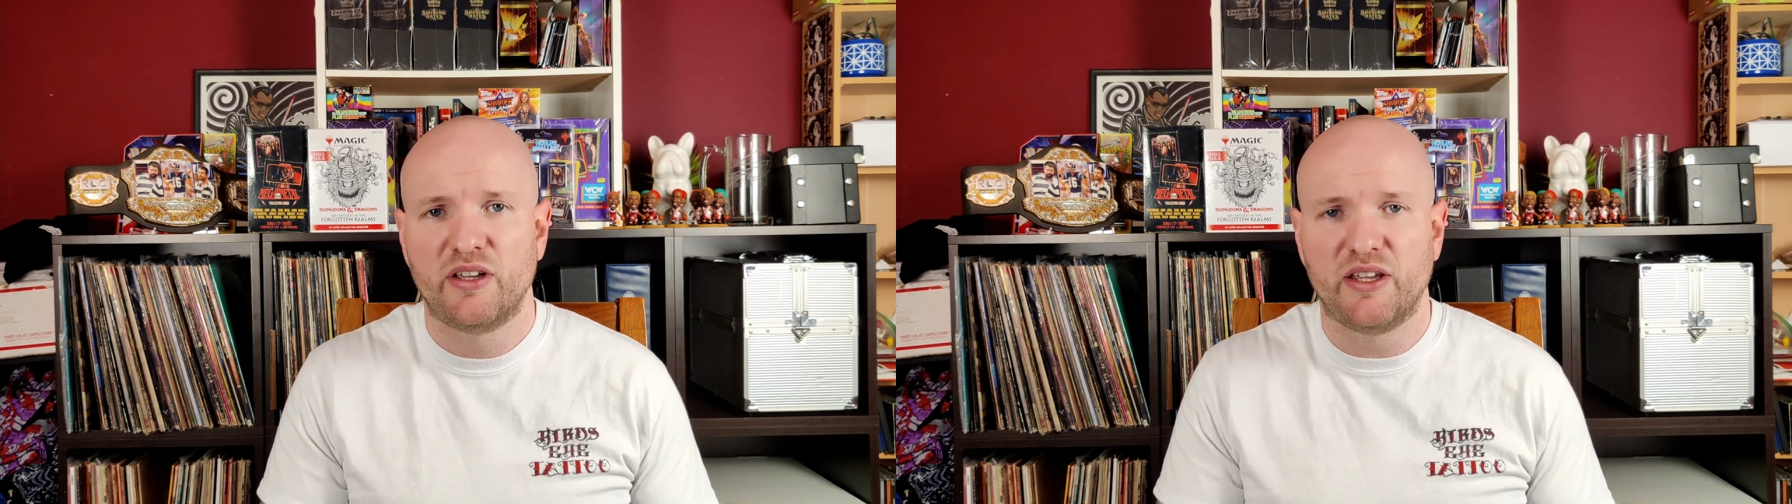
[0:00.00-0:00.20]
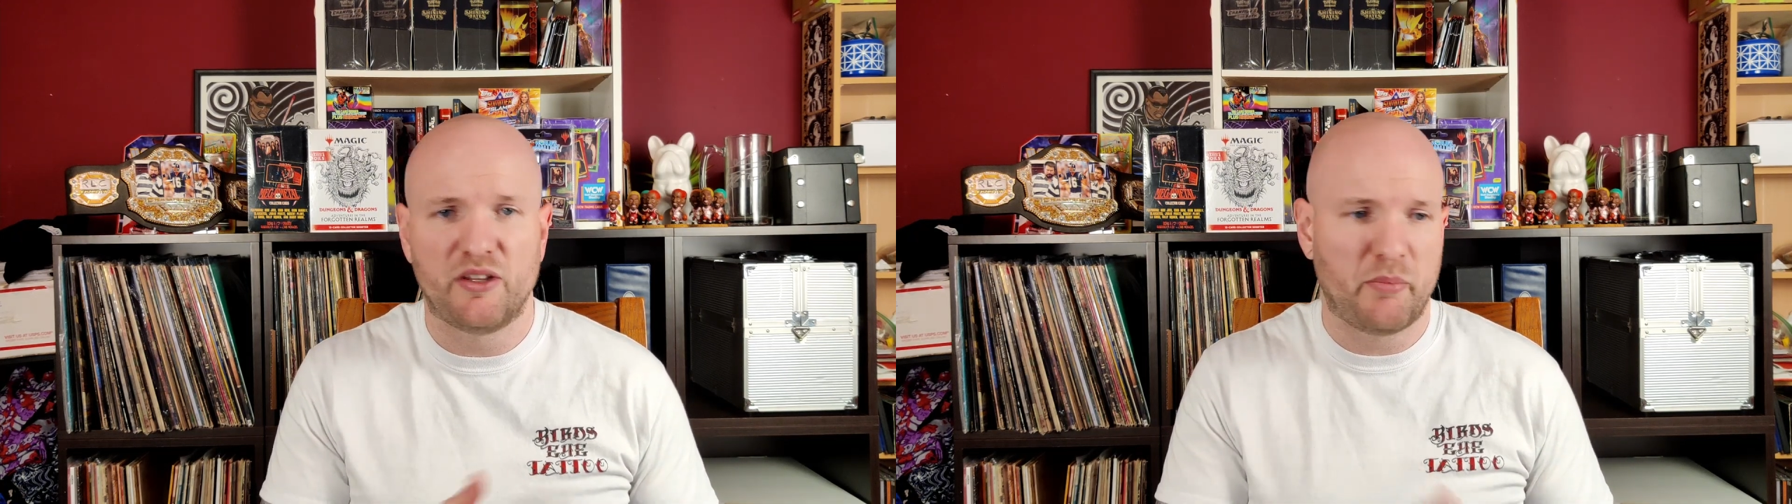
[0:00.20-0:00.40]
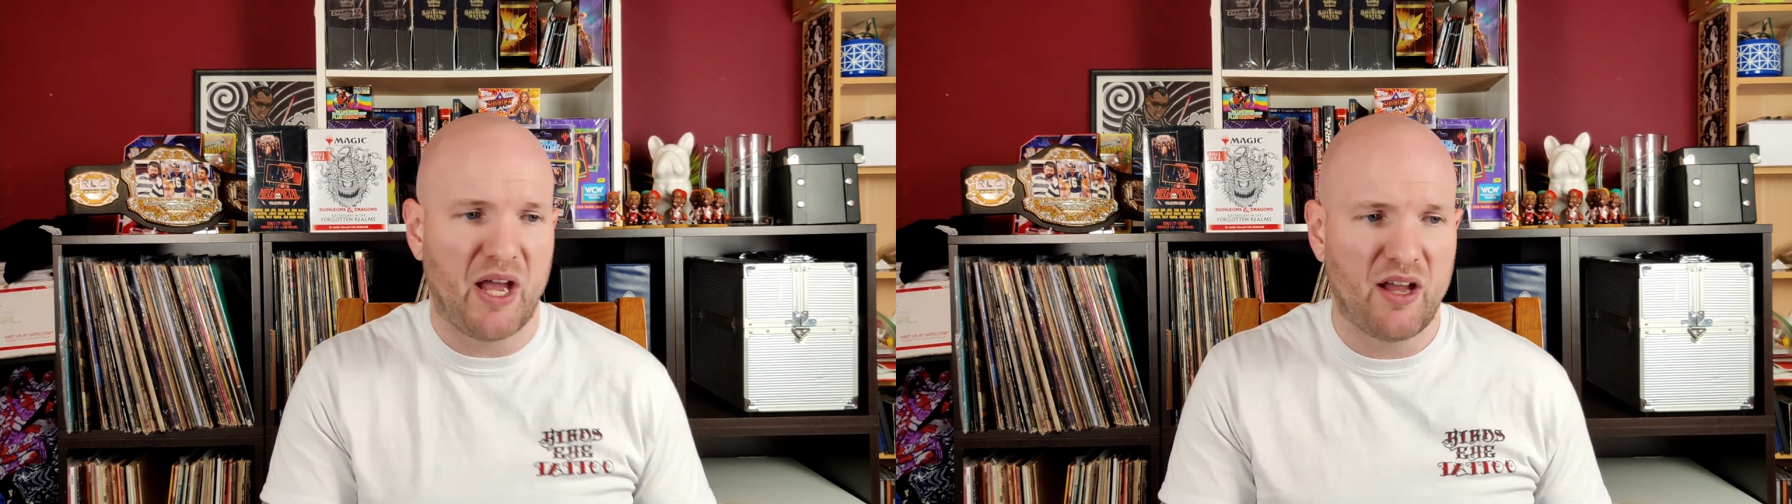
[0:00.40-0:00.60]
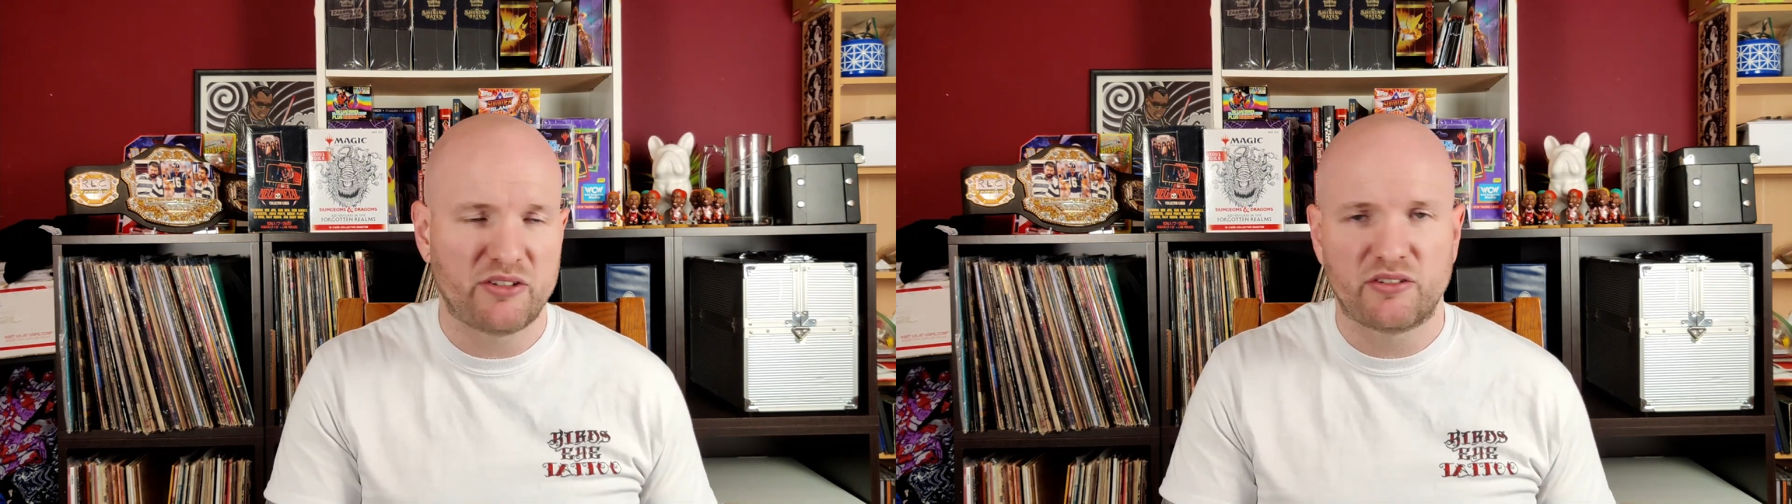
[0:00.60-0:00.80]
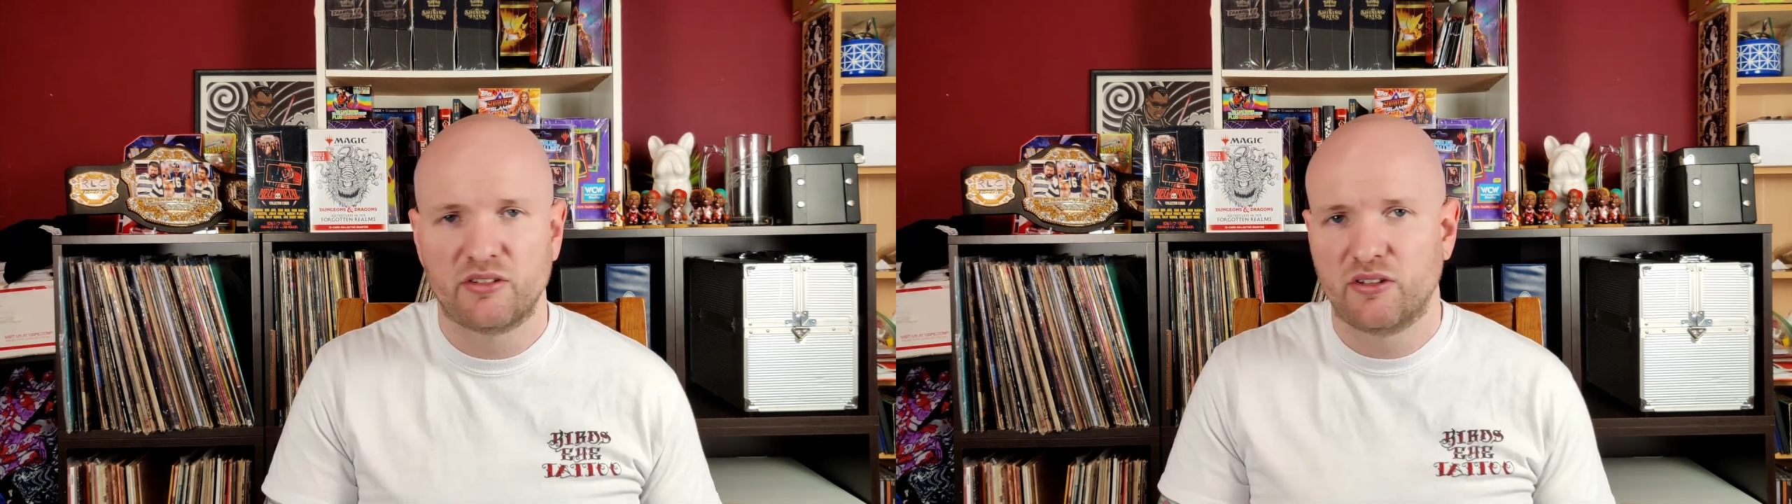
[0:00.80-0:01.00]
in the
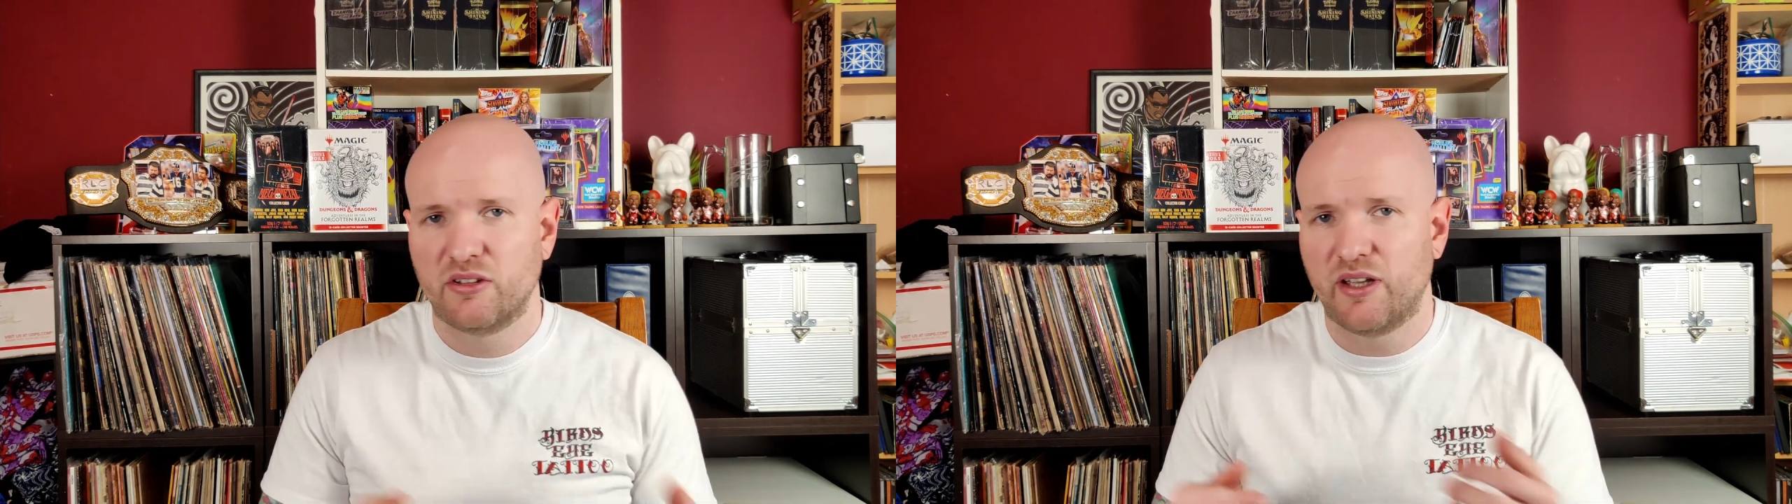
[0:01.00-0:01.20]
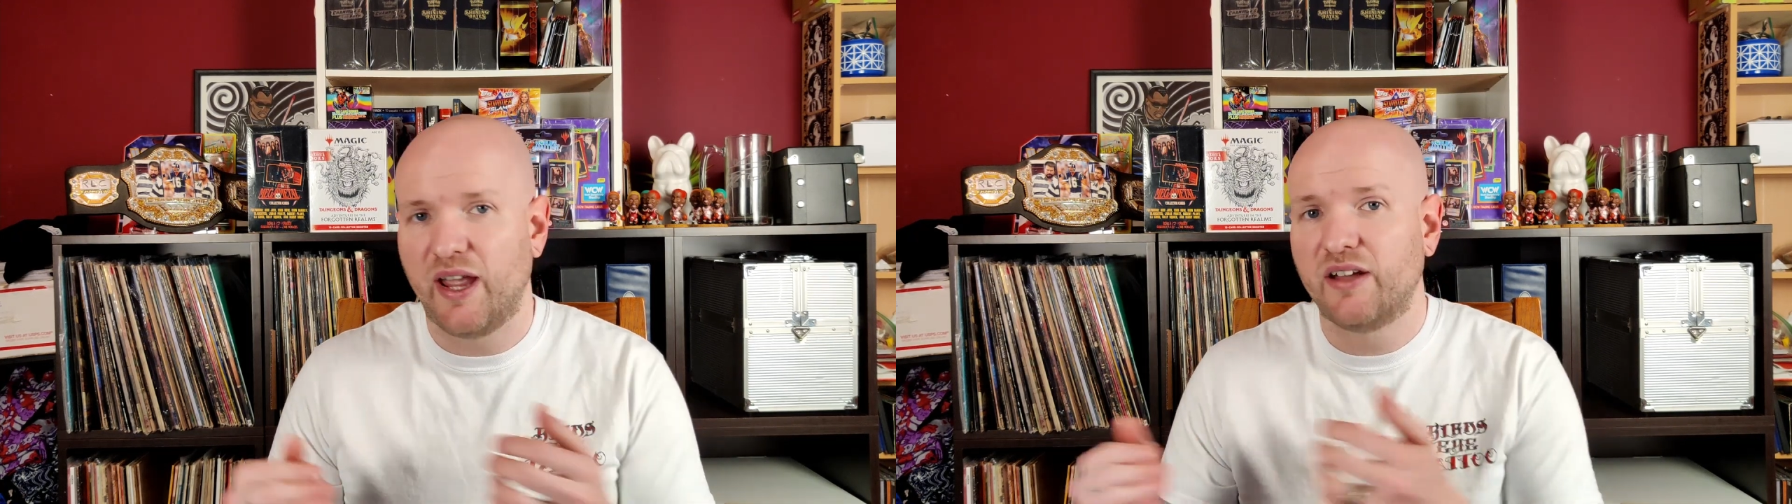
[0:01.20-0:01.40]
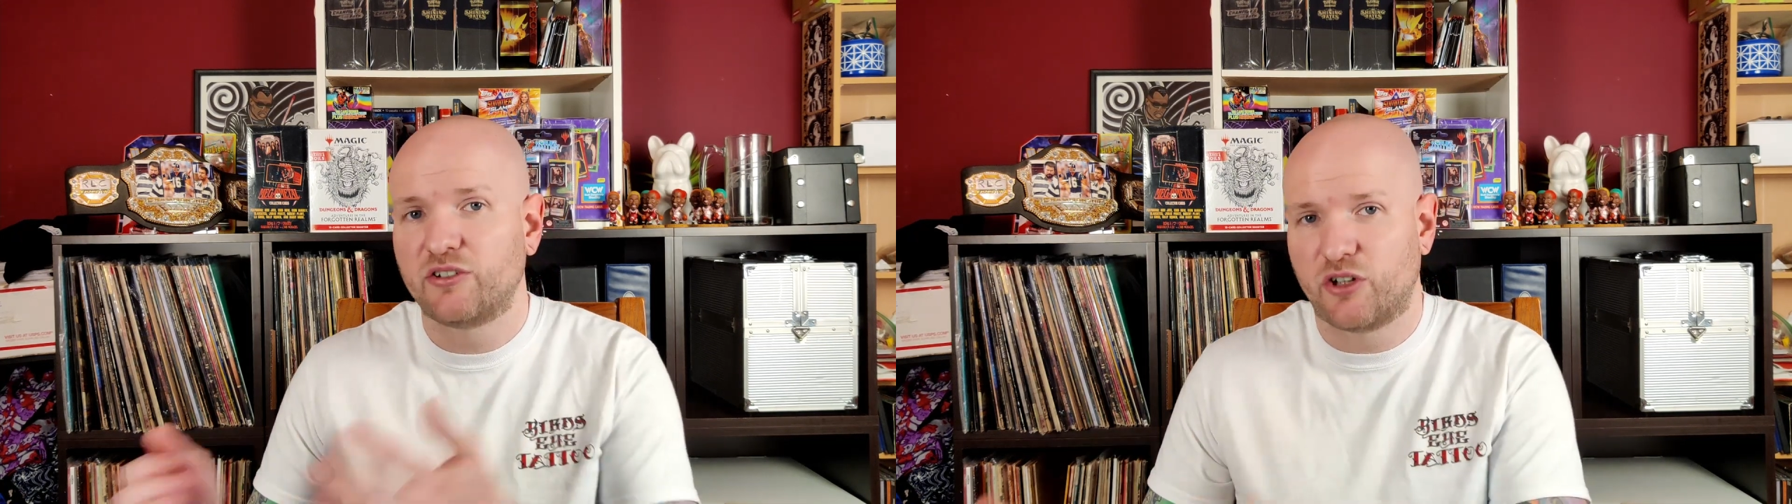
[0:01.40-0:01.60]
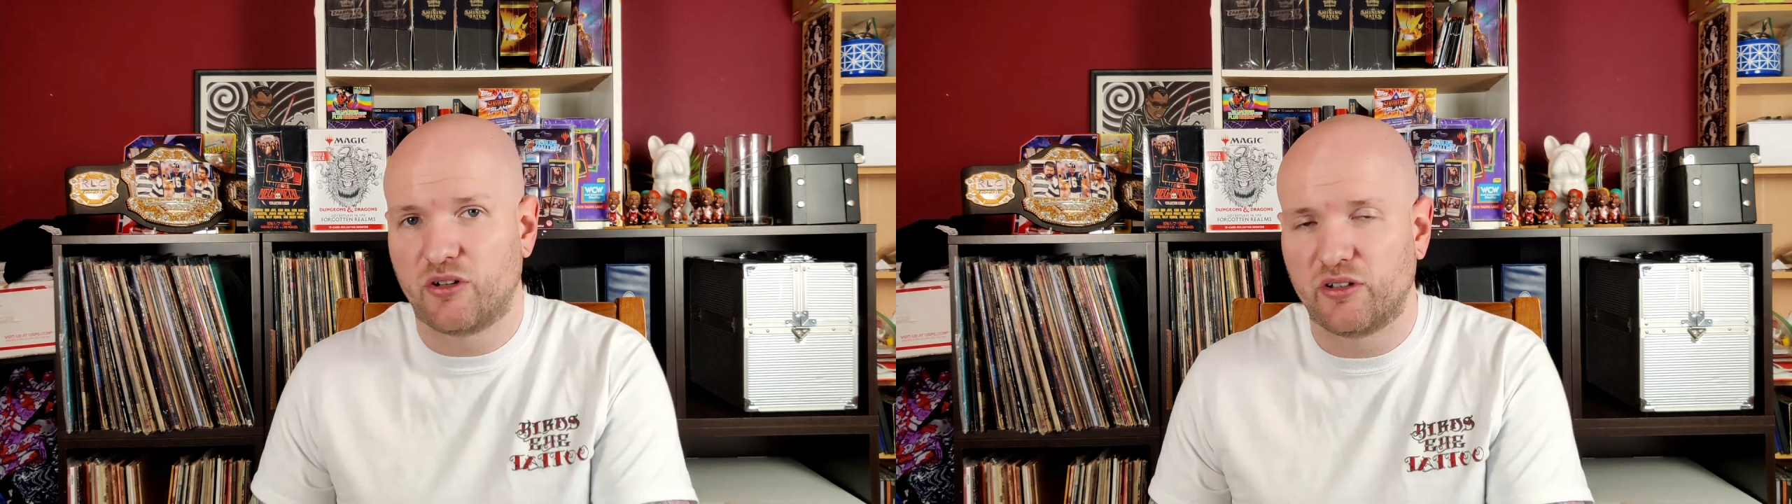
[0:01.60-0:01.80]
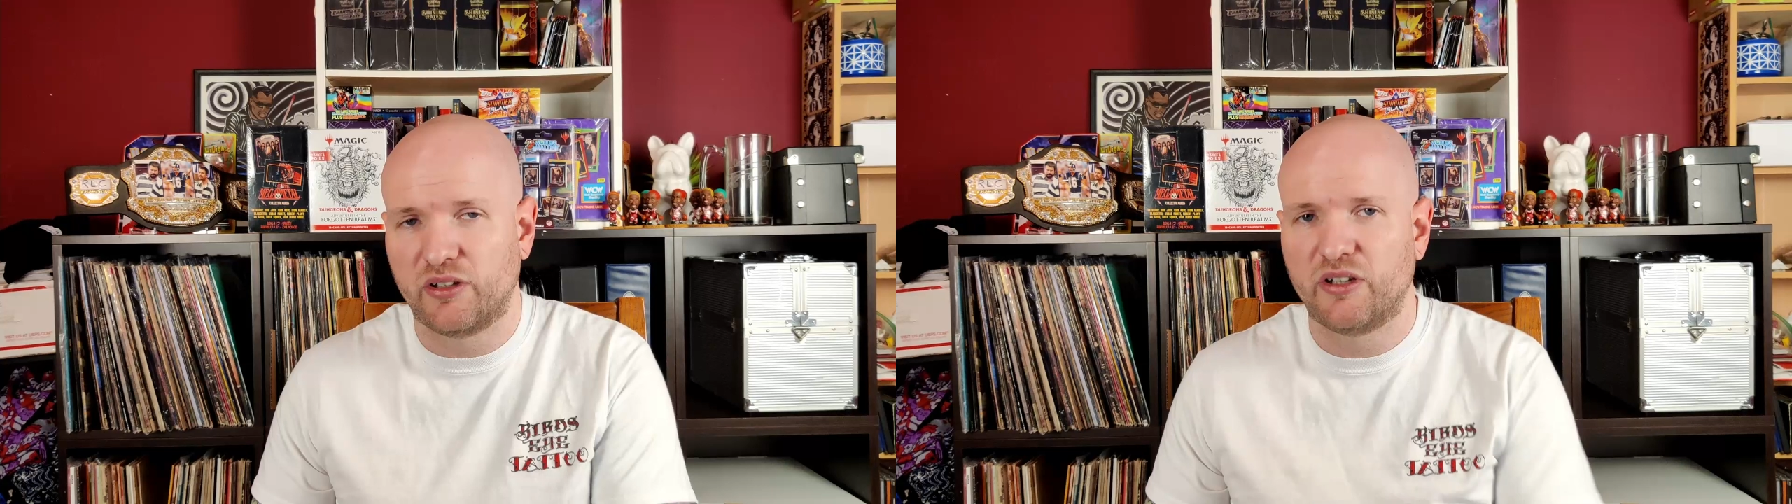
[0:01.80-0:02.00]
past and
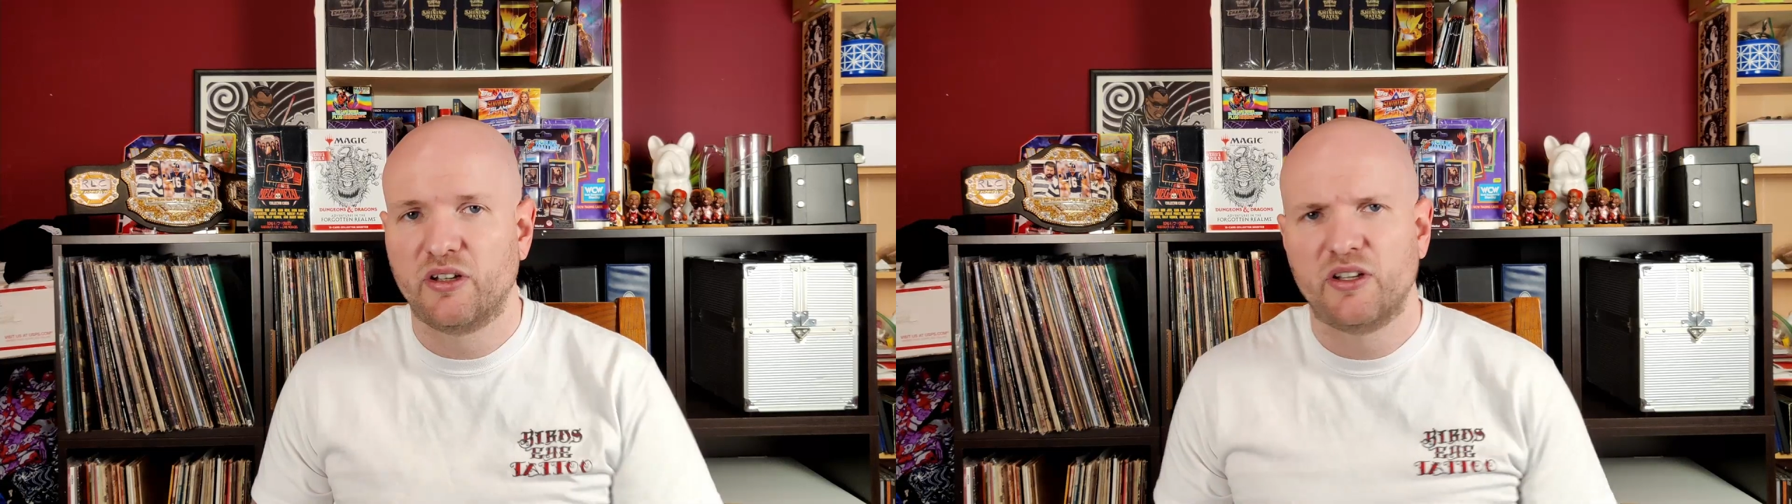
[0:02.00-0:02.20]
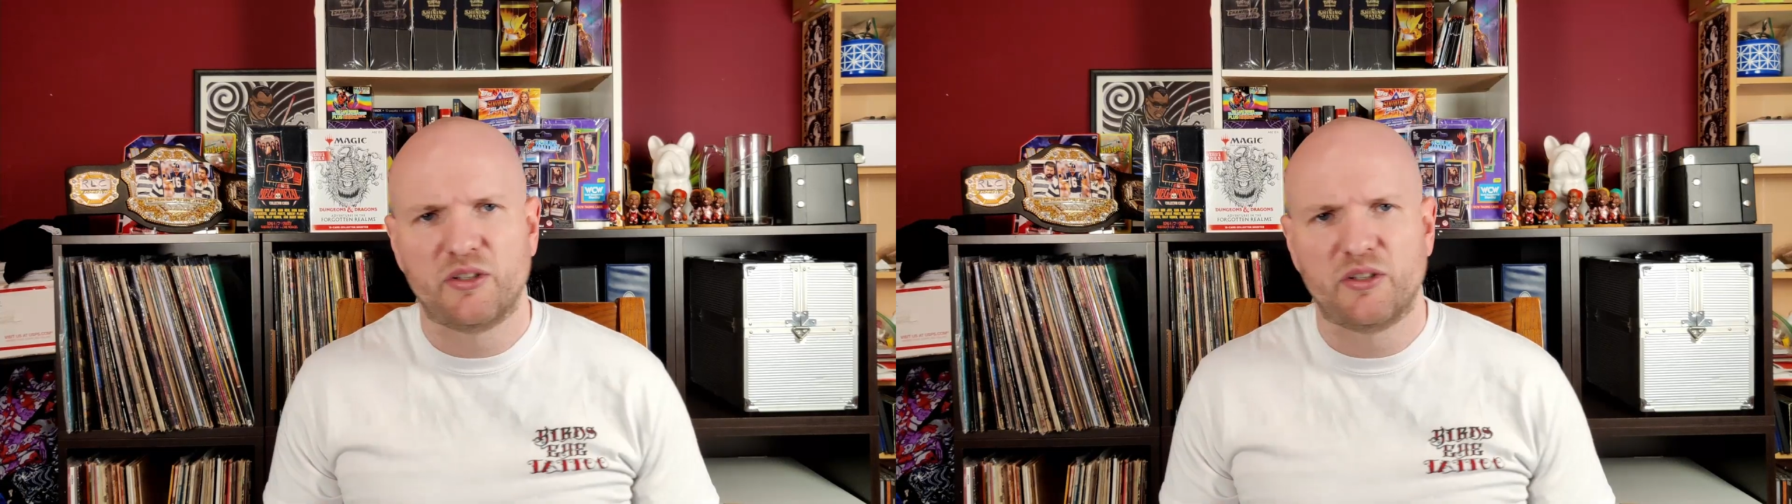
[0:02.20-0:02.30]
currently,